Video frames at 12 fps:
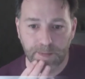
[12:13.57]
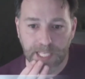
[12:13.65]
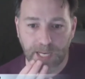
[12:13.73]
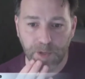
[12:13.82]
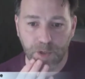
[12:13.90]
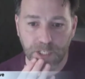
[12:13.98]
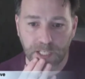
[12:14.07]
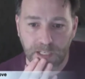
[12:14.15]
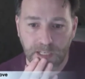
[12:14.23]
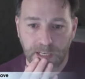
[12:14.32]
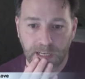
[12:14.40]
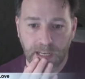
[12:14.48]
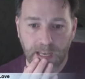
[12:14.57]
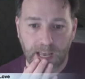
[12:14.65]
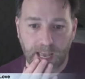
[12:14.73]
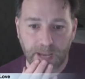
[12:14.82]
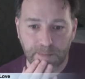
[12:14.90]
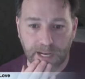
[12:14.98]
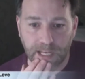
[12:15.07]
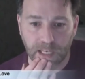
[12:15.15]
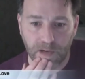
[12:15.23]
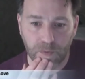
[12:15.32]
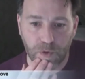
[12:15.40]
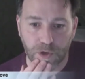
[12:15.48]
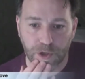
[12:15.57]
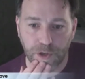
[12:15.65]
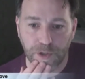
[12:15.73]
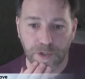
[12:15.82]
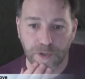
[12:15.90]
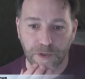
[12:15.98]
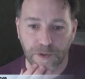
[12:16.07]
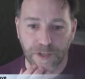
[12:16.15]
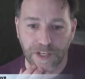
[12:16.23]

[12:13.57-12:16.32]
Tammy Hooter, I love what you do.